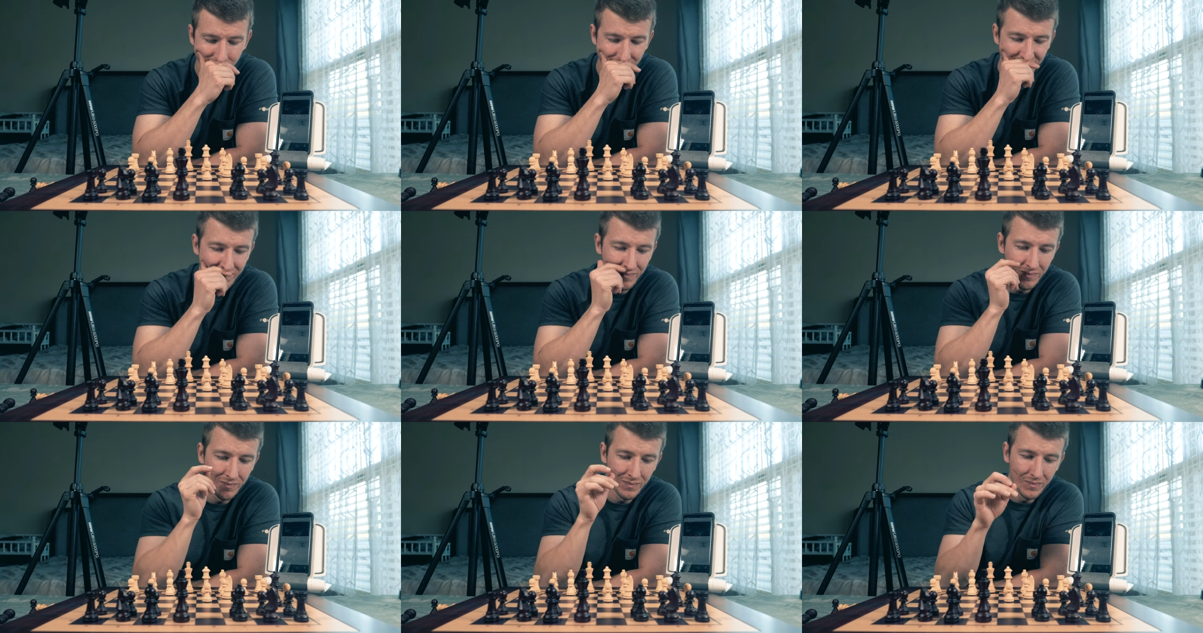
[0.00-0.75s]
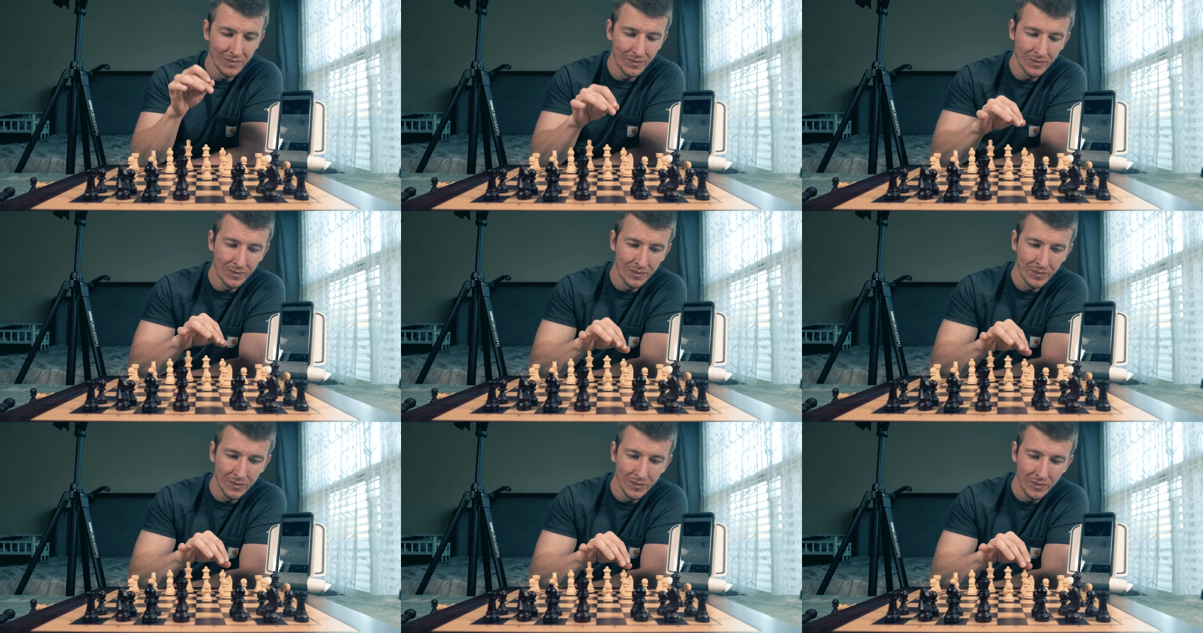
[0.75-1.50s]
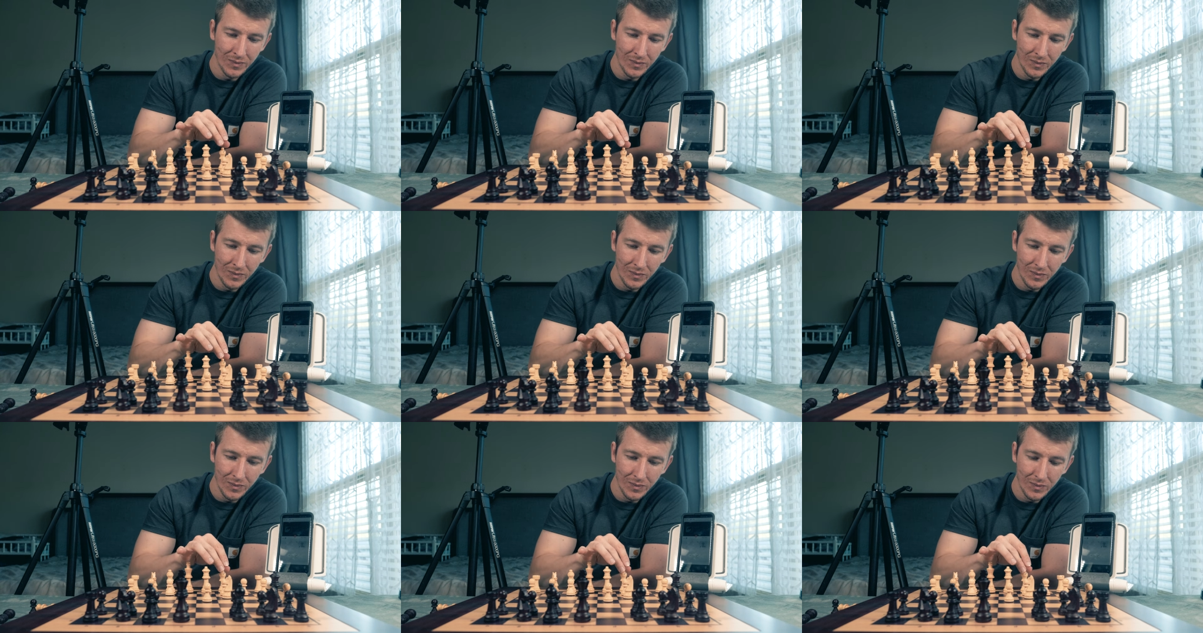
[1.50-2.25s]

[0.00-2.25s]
[no speech]